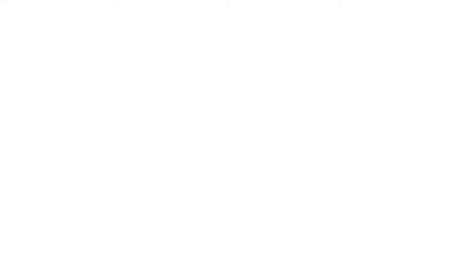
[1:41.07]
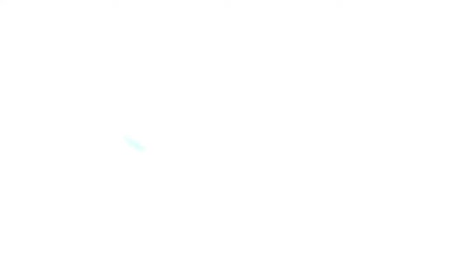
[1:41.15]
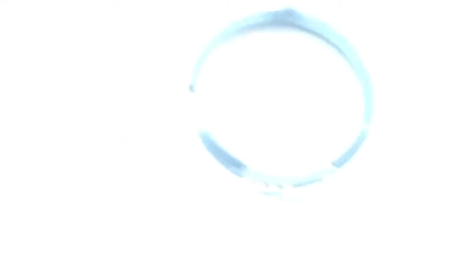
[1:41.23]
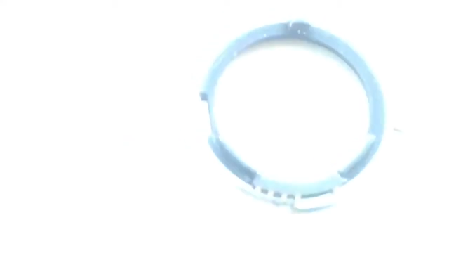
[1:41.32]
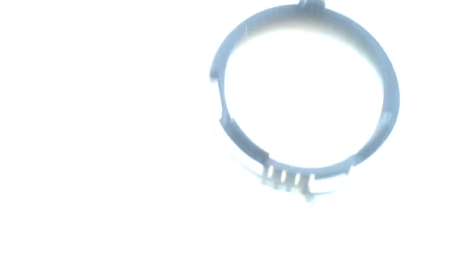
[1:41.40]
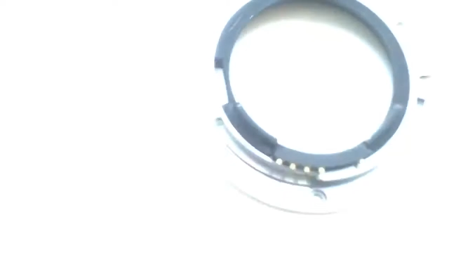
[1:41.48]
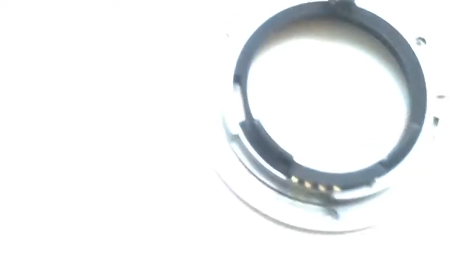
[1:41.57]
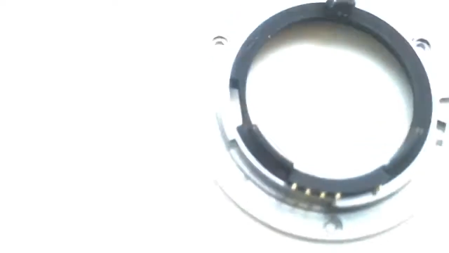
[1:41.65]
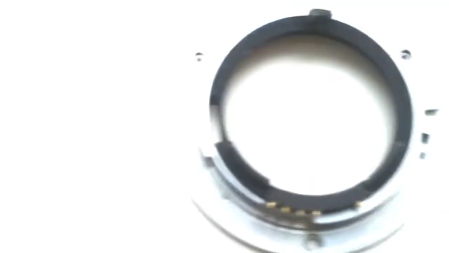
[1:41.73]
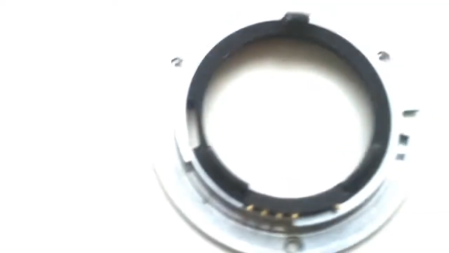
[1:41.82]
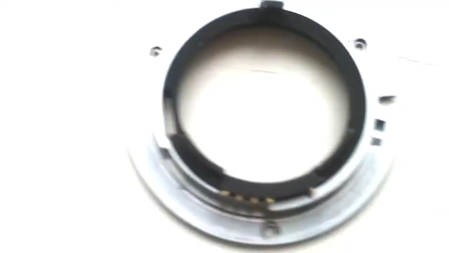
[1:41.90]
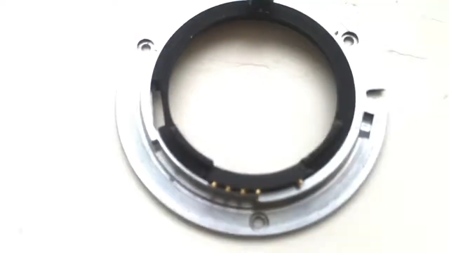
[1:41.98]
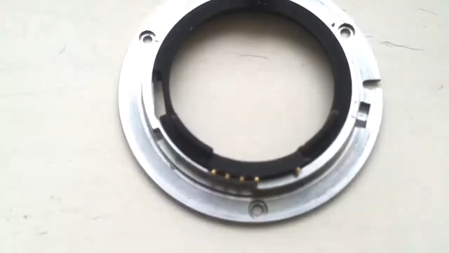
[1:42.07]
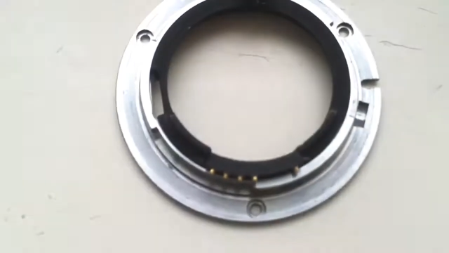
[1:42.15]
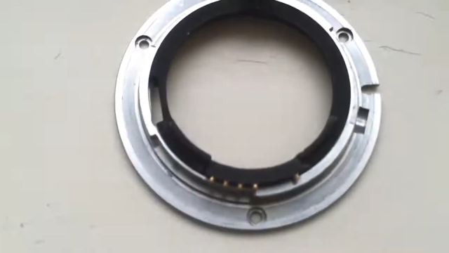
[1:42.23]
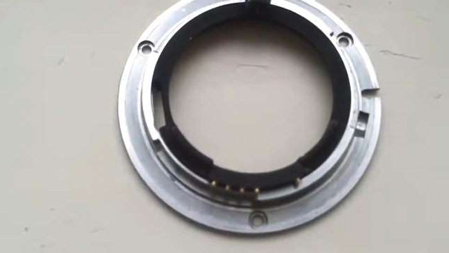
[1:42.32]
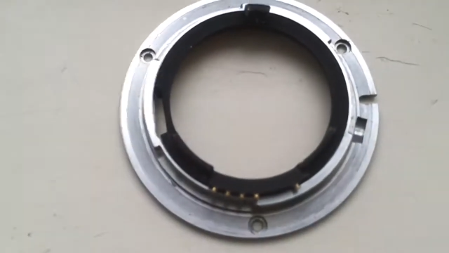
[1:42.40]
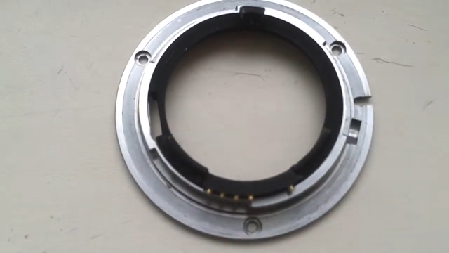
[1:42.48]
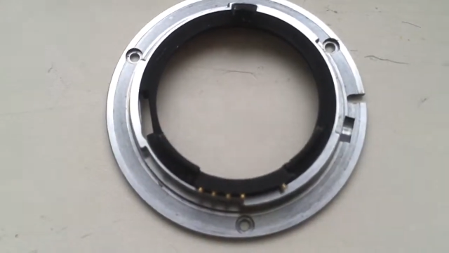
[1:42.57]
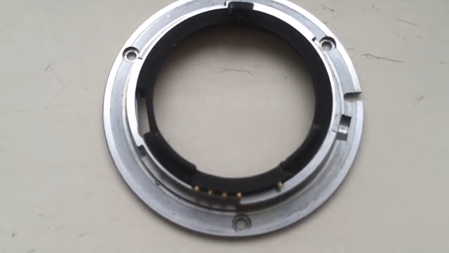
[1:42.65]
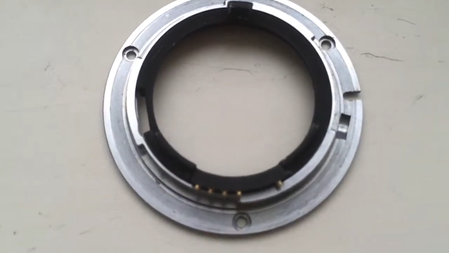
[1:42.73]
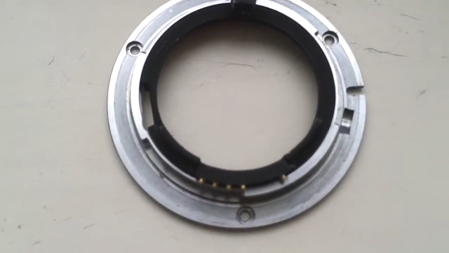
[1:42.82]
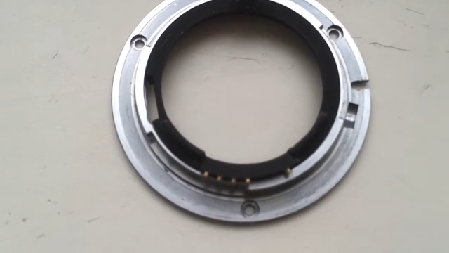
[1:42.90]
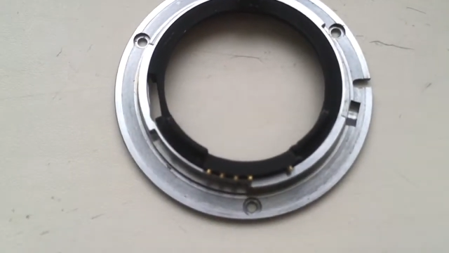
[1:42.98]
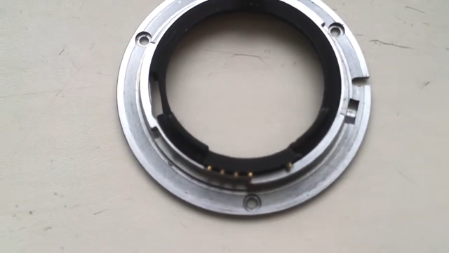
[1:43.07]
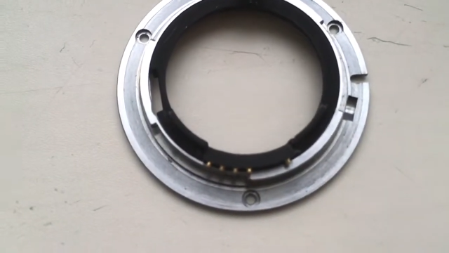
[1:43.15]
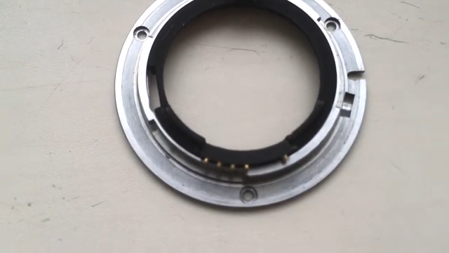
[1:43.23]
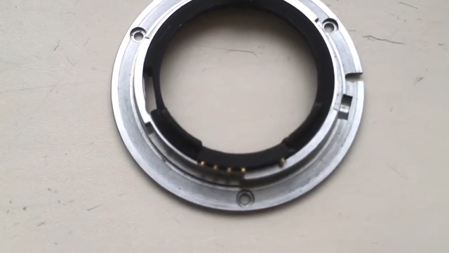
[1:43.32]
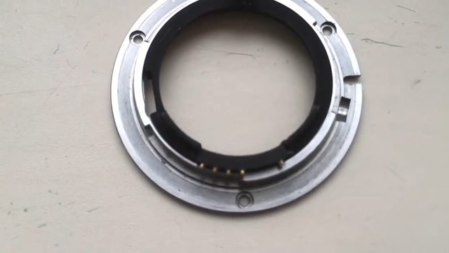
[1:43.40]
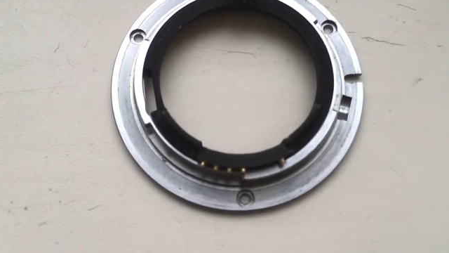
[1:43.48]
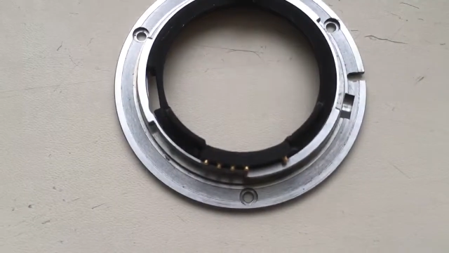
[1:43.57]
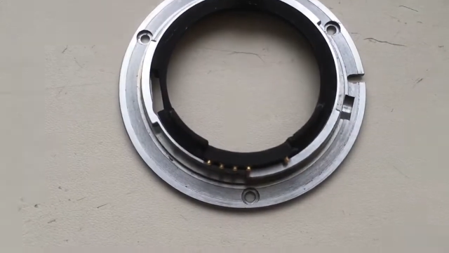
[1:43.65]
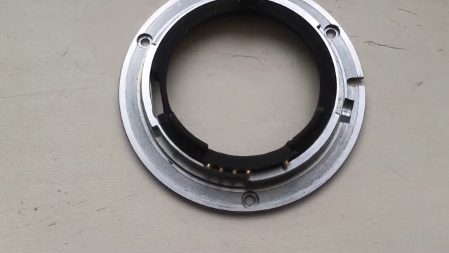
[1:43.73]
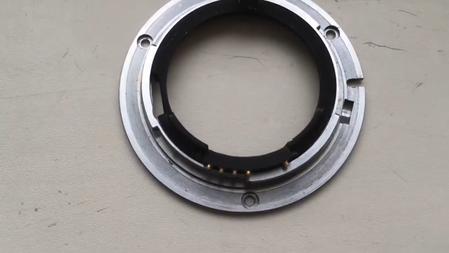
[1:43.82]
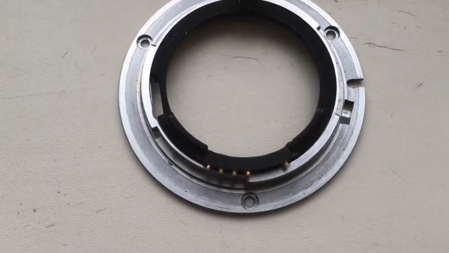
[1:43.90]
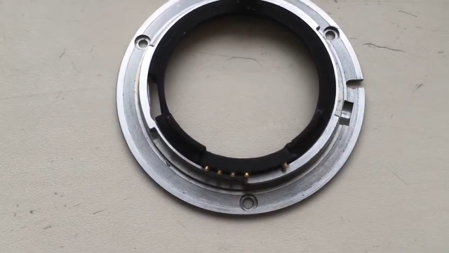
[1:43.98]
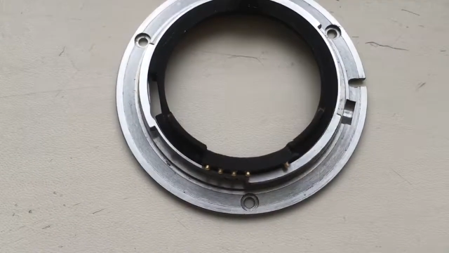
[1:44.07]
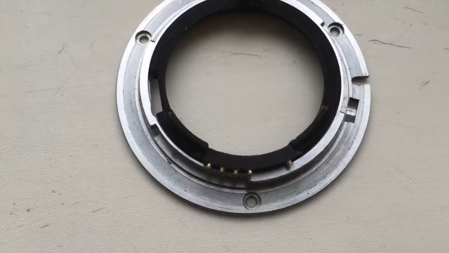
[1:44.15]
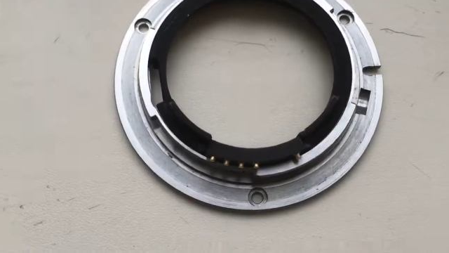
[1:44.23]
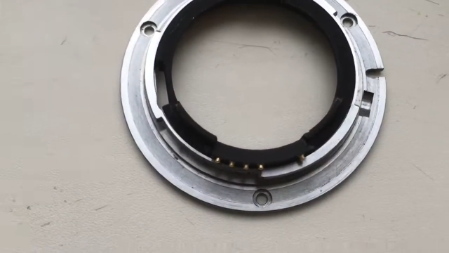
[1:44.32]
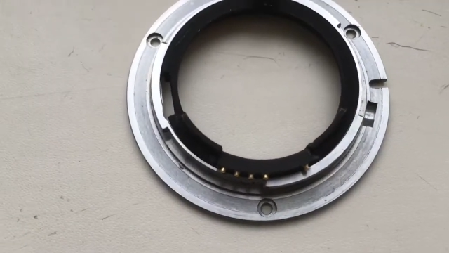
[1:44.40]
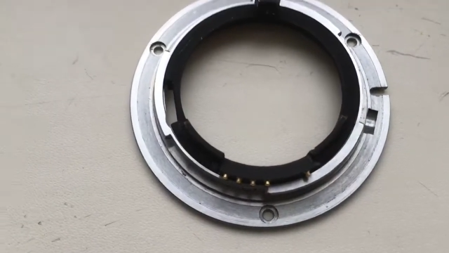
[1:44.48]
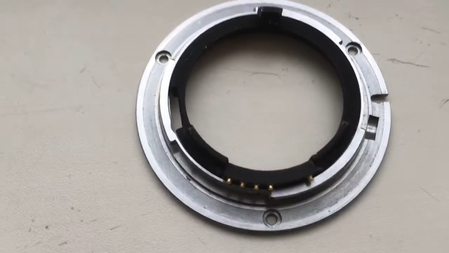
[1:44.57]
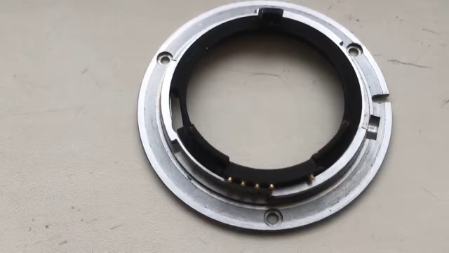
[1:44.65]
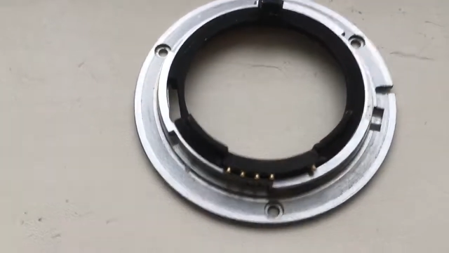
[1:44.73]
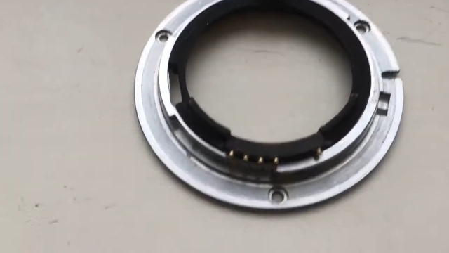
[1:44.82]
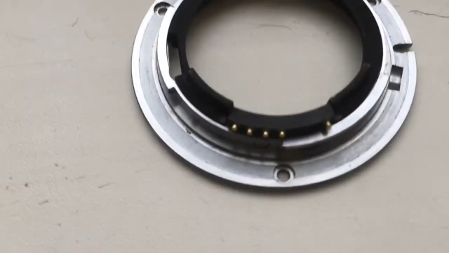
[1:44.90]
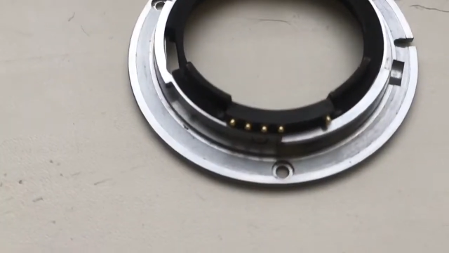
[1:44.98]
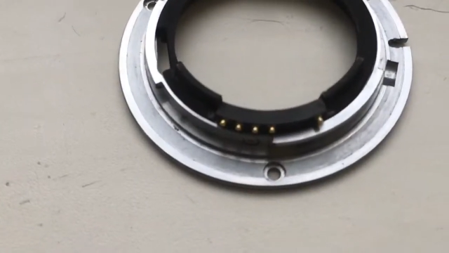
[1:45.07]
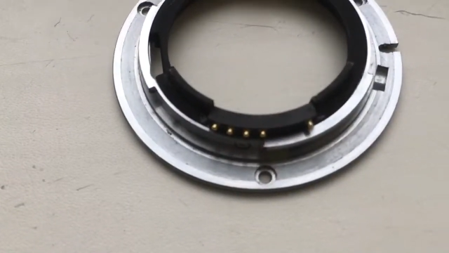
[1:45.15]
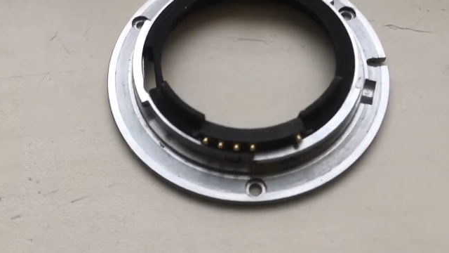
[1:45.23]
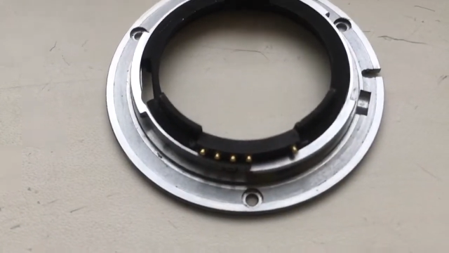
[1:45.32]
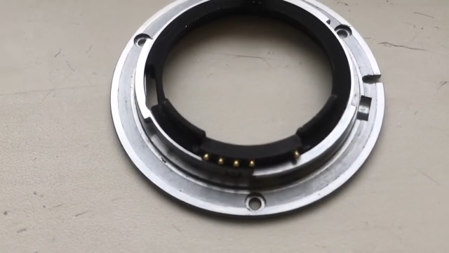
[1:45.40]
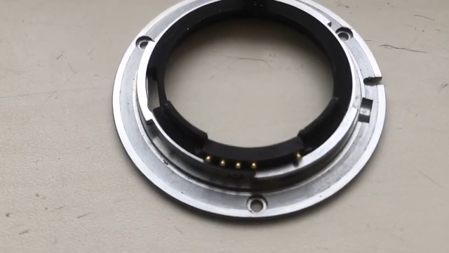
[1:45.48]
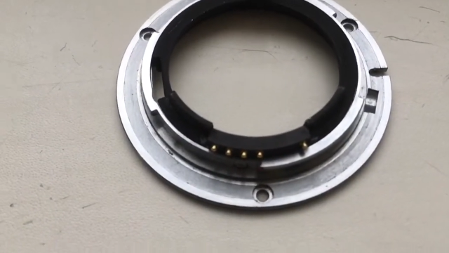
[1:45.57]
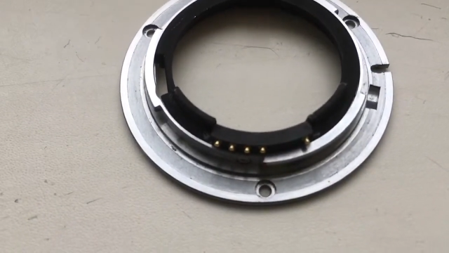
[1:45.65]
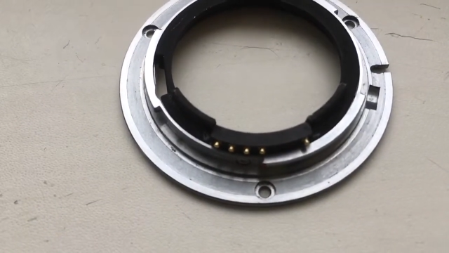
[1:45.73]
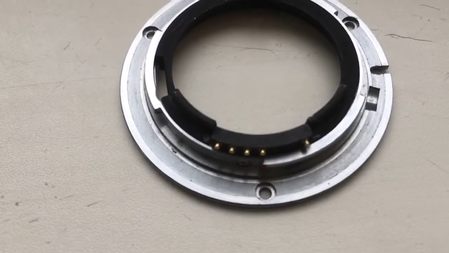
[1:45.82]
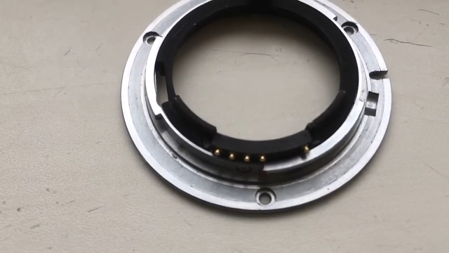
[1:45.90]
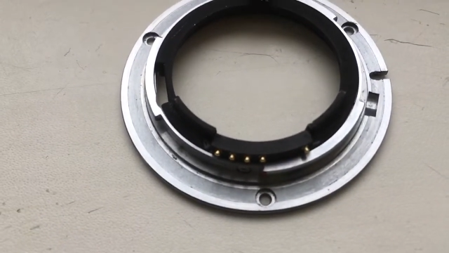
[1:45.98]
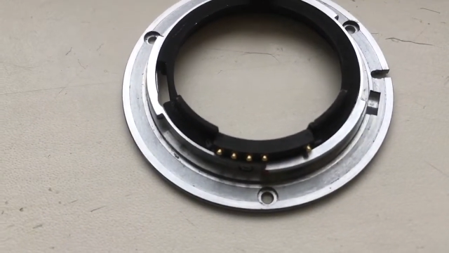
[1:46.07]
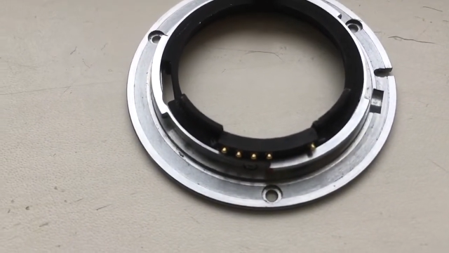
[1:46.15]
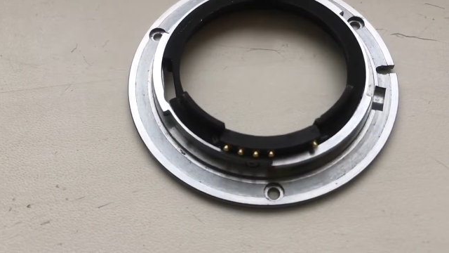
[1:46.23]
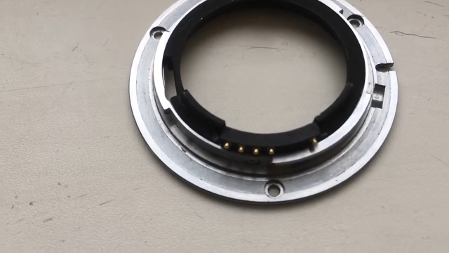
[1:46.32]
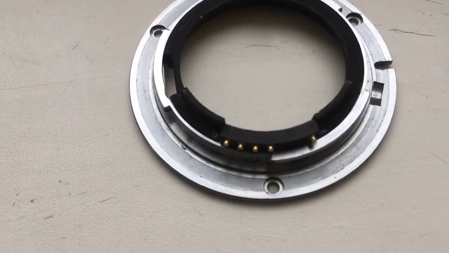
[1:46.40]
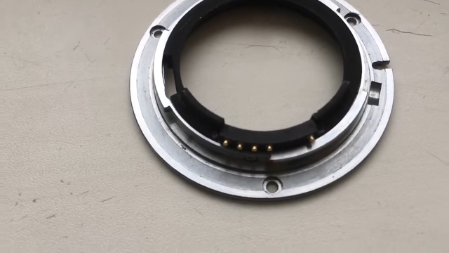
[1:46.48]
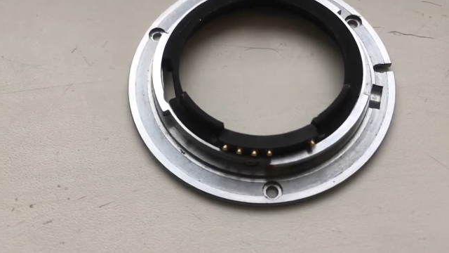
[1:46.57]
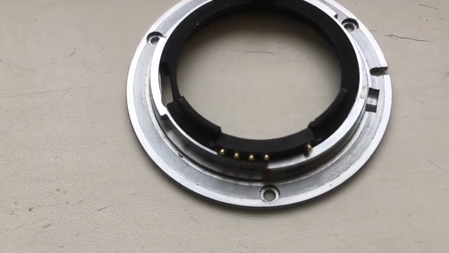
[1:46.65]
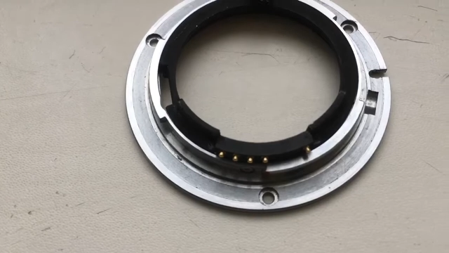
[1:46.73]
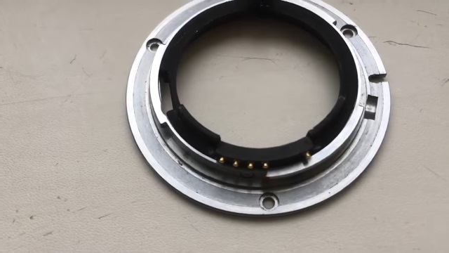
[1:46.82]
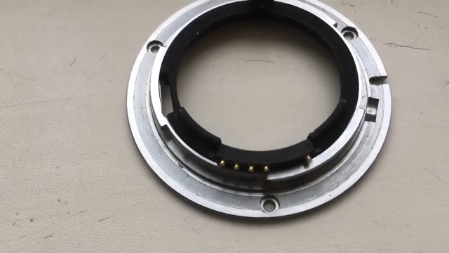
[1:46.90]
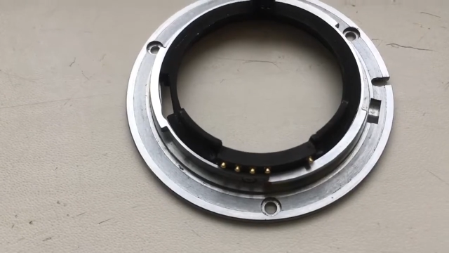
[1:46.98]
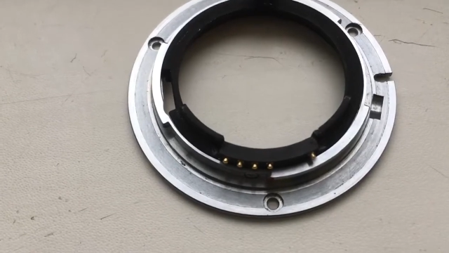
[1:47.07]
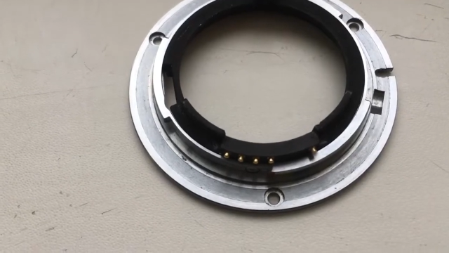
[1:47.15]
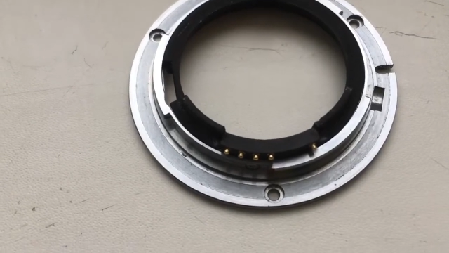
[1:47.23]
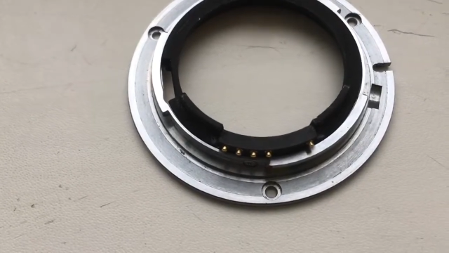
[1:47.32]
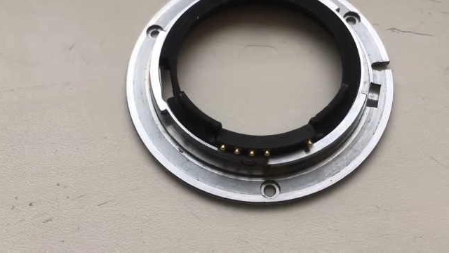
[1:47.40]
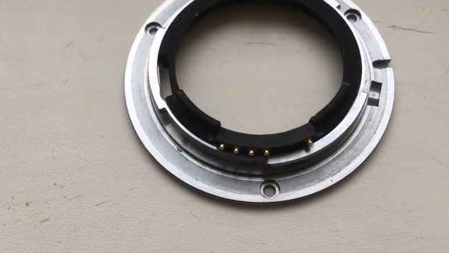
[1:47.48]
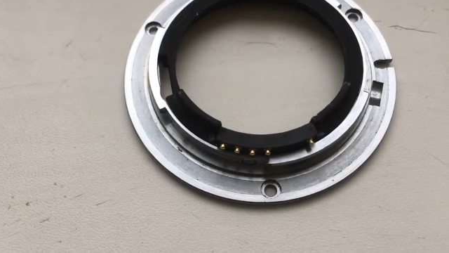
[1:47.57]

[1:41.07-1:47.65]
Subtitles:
Nobody's mouth can be seen.